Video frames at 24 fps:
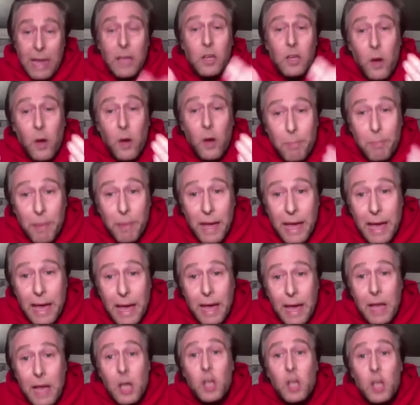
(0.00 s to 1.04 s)
you
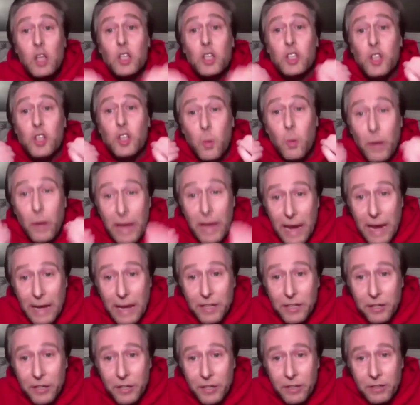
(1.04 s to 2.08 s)
appear so
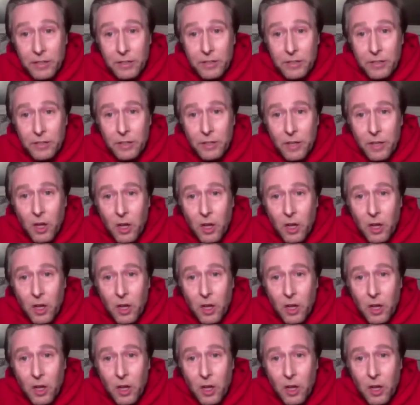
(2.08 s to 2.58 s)
ignorant.